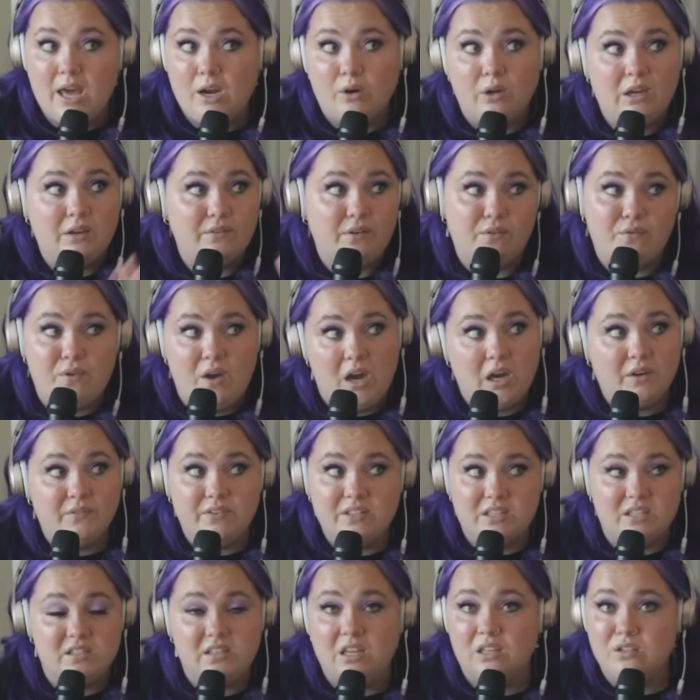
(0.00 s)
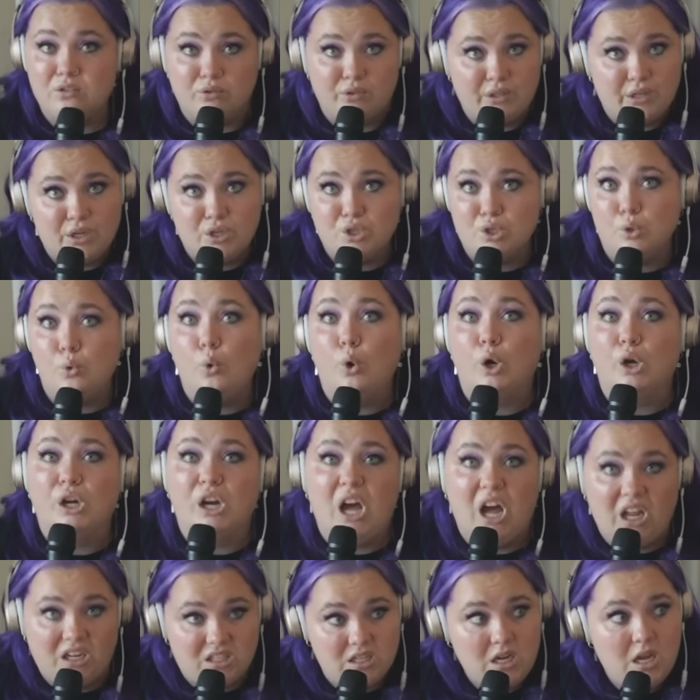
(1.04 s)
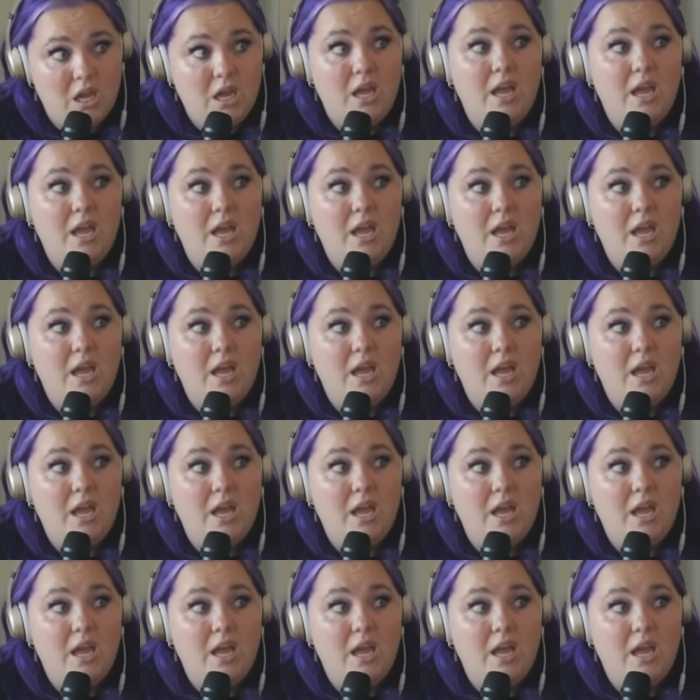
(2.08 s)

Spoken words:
I don't give a fuck if it's a sensory issue or not.